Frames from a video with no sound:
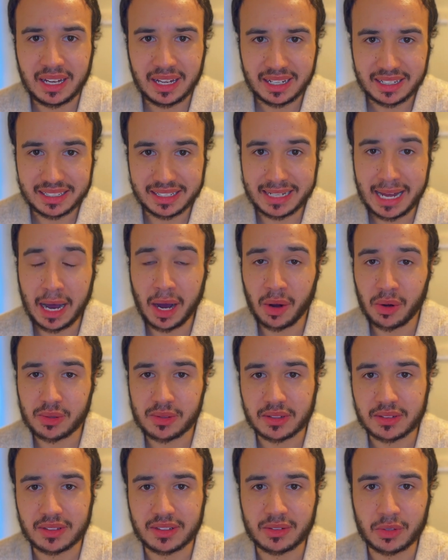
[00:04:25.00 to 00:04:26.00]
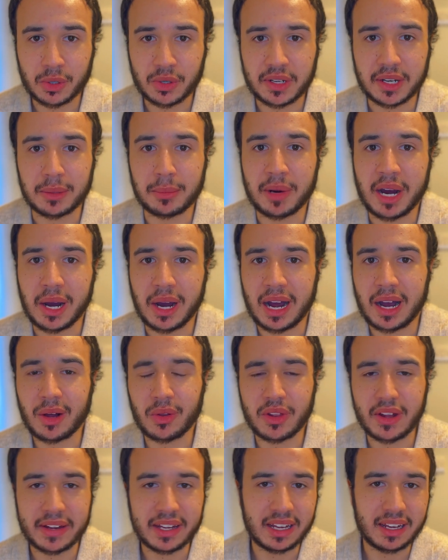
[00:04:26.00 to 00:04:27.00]
now talking about how
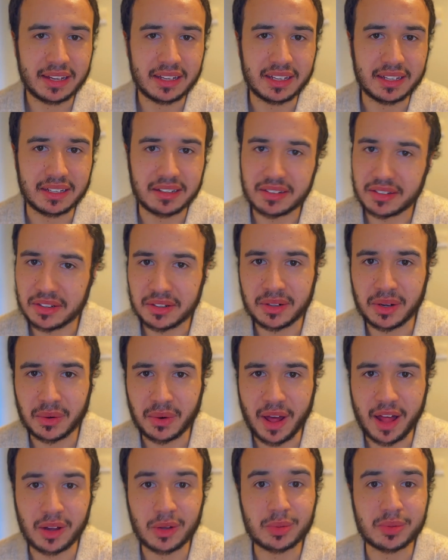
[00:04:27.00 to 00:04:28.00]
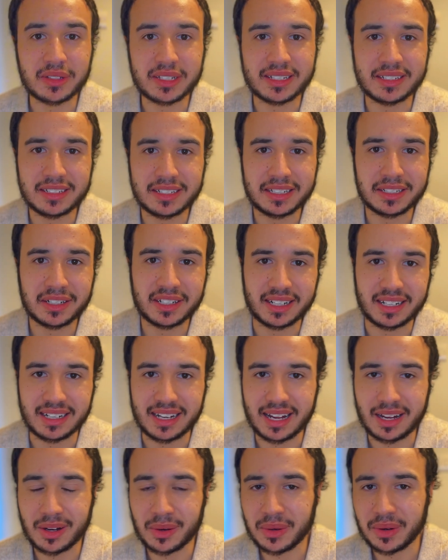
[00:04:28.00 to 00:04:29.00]
they, helped India, and
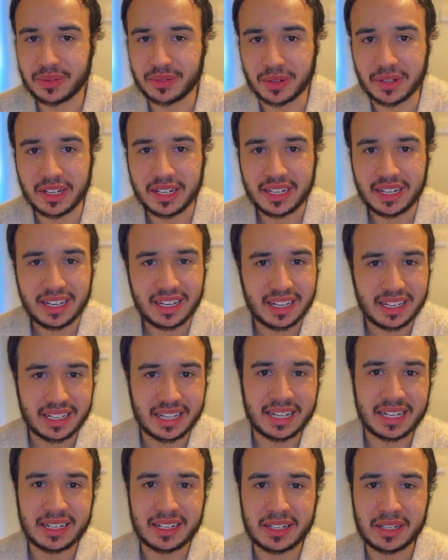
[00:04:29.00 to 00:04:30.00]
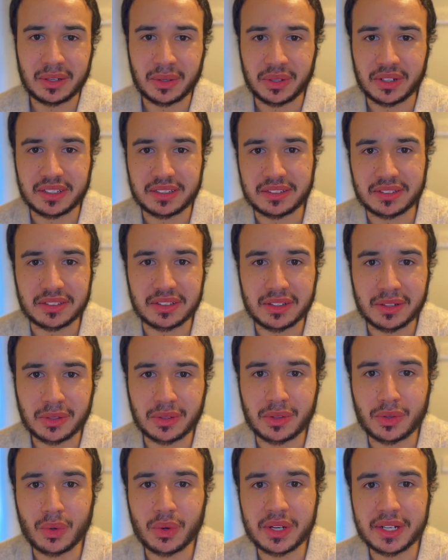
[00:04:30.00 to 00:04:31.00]
how India is
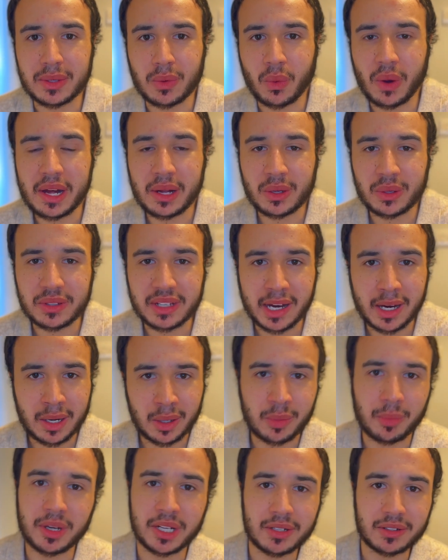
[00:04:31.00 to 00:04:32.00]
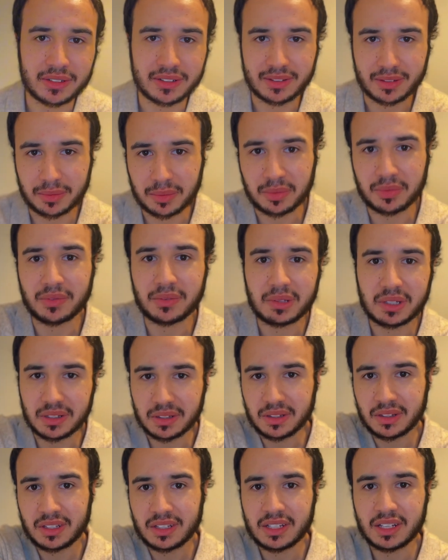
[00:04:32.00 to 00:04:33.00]
not doing well now because of
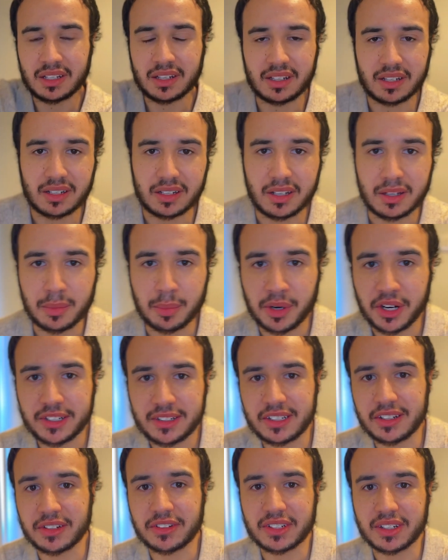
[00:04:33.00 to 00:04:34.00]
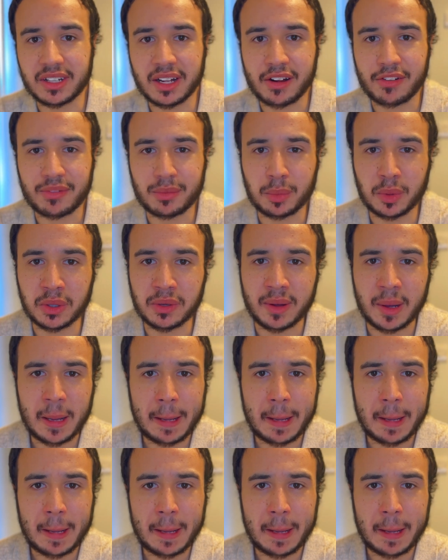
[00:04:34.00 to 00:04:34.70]
the British left. But